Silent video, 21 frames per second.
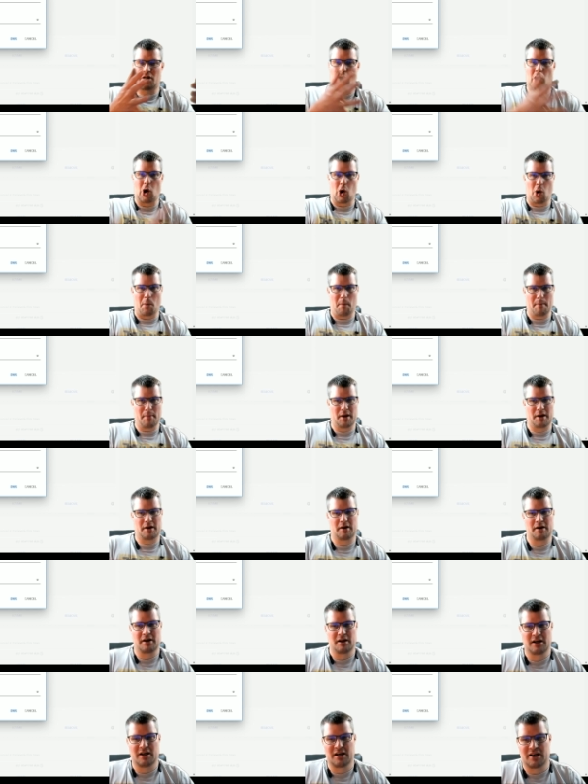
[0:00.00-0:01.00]
OBB.
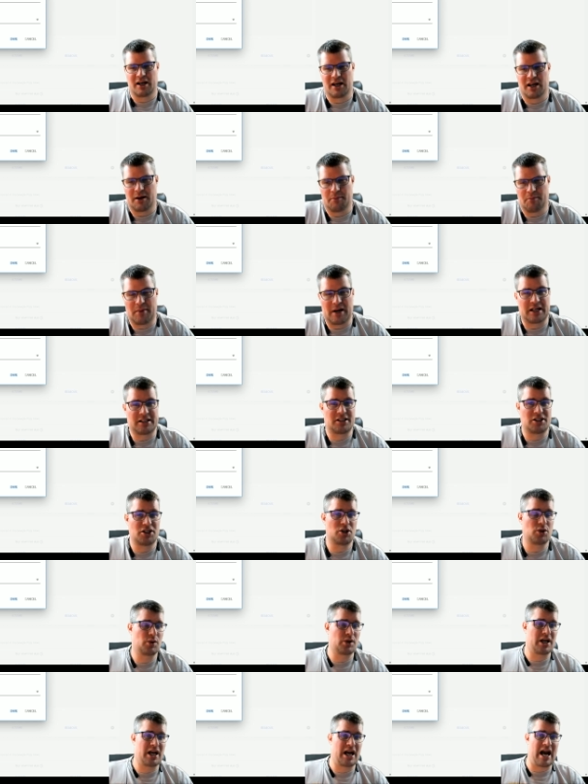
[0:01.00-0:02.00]
But
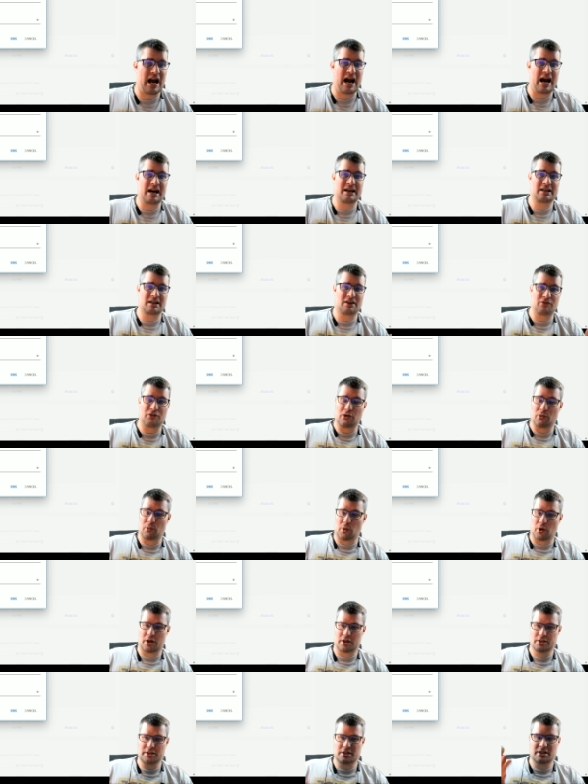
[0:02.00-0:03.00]
you can, if you
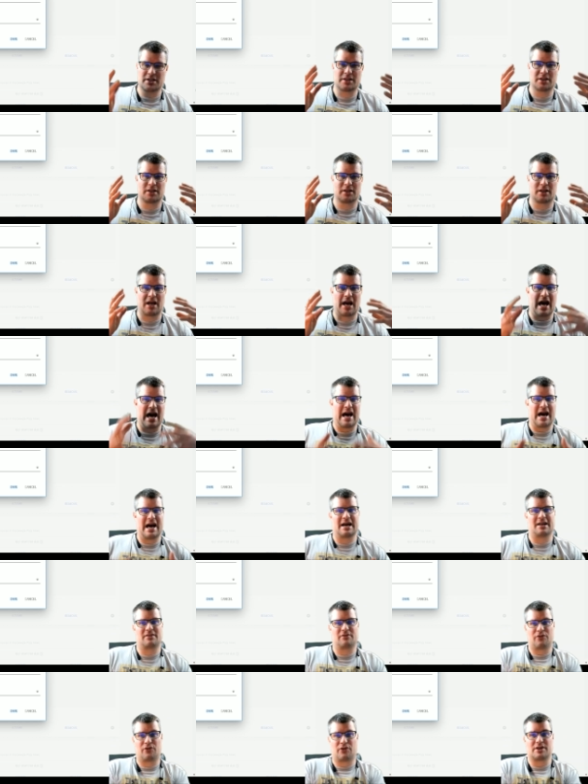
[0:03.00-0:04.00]
want,
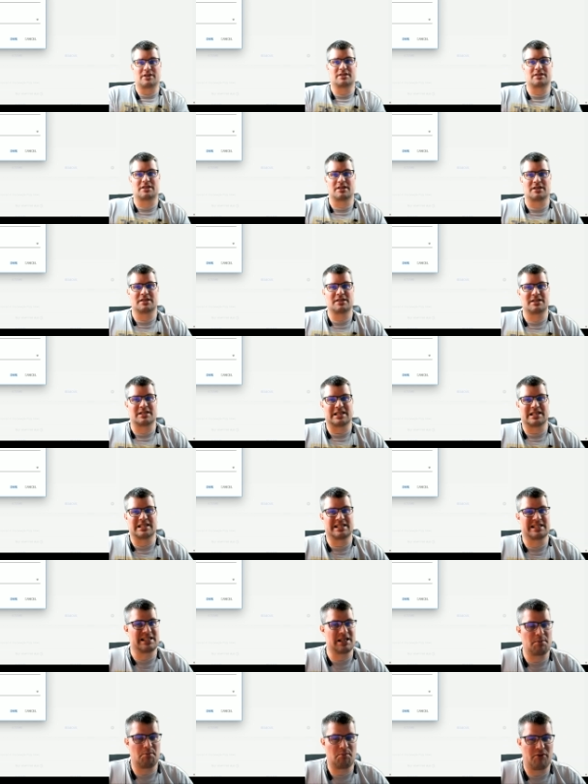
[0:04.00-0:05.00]
add, for instance, a
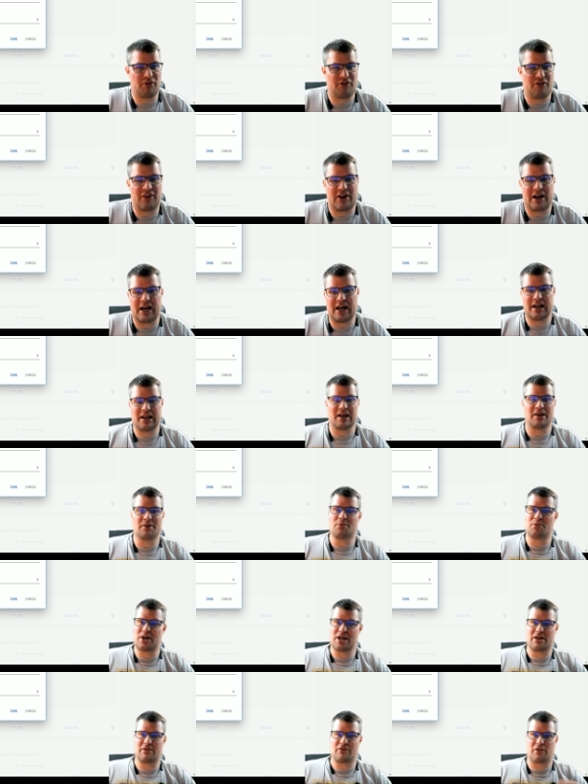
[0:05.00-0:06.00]
zip file and
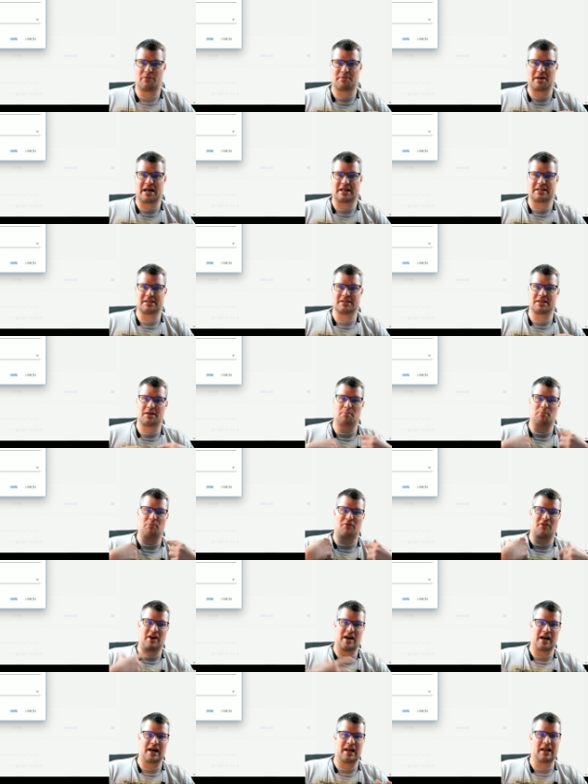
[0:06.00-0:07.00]
read from that zip
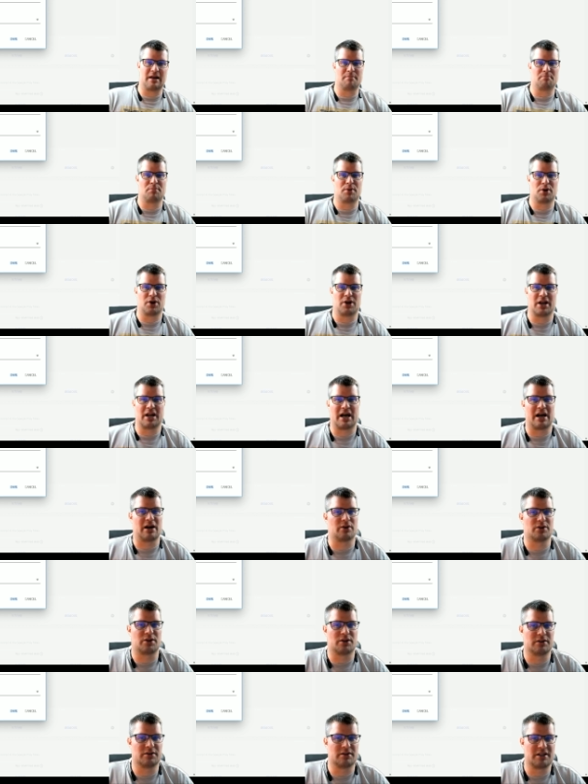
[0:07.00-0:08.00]
file and put it
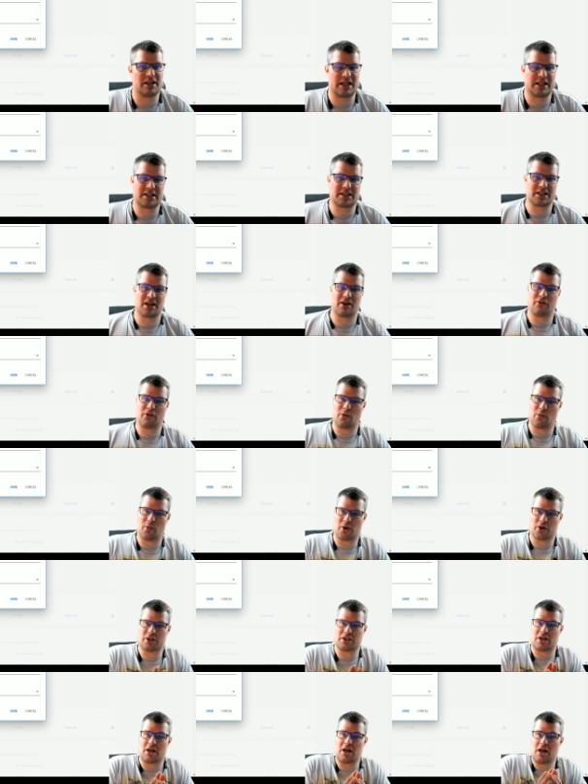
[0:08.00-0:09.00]
out on disk if you
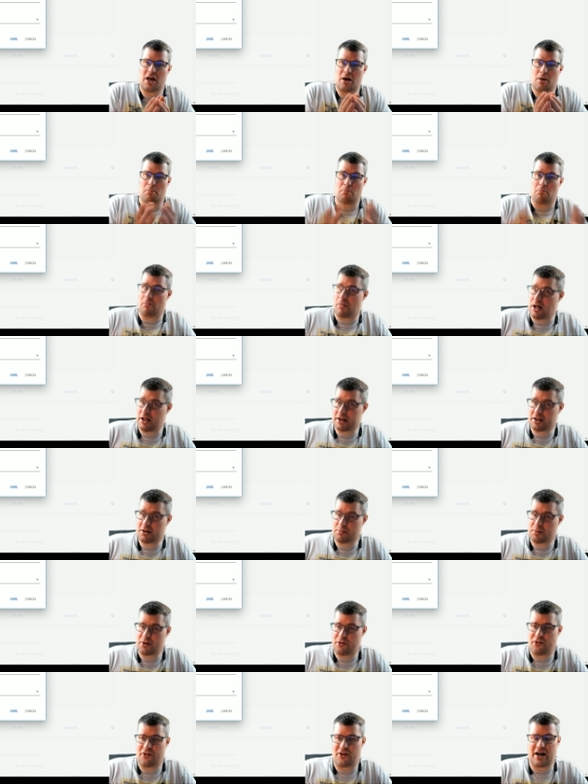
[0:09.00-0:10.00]
want
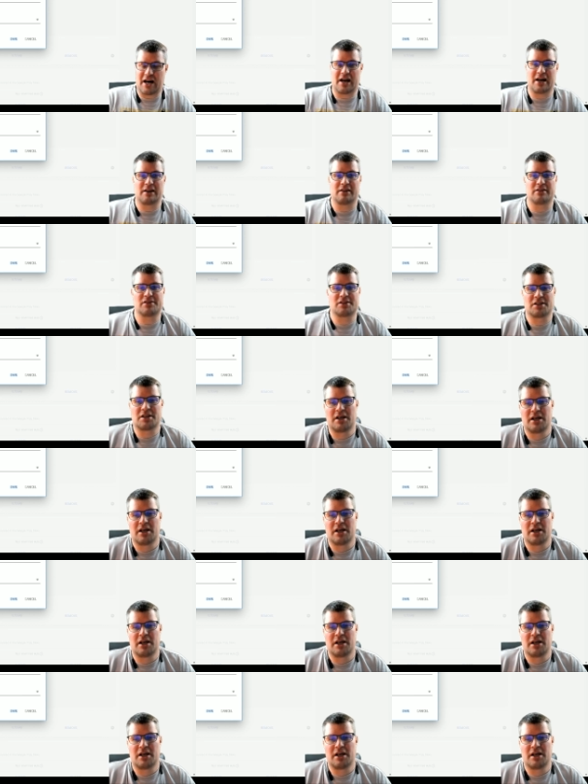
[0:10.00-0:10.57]
multiple files.